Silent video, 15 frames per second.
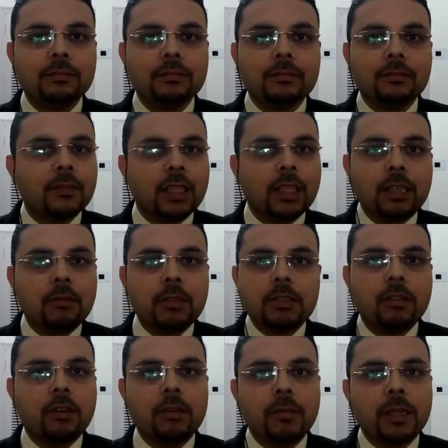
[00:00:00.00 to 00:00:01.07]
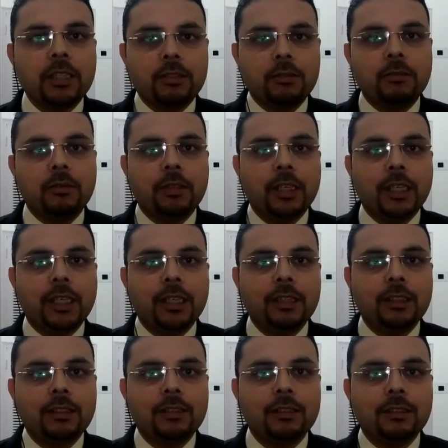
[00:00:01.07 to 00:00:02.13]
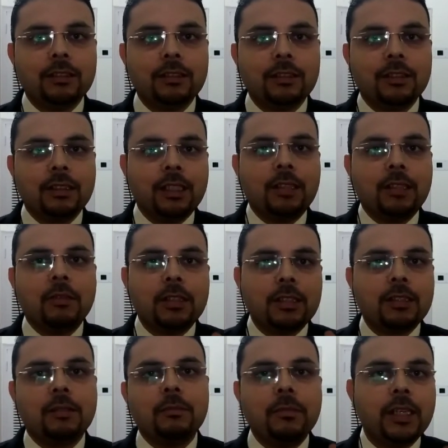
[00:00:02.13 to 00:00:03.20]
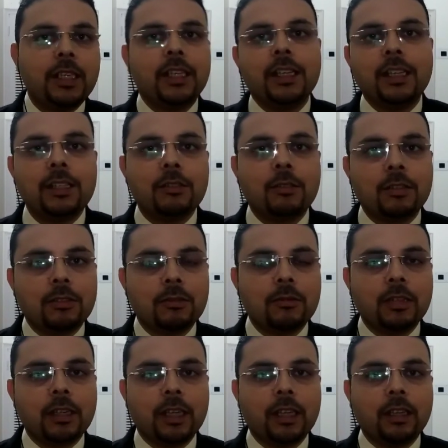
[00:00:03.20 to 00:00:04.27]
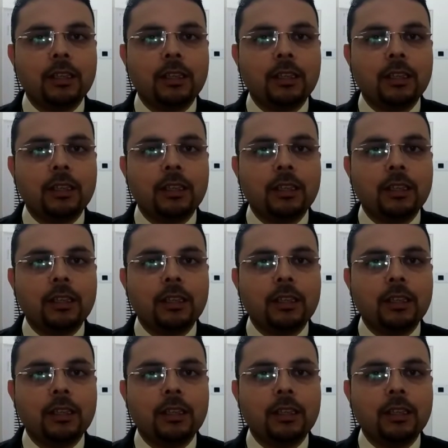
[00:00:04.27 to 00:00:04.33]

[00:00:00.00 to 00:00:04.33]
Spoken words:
It was not by you only, it was somebody else also working.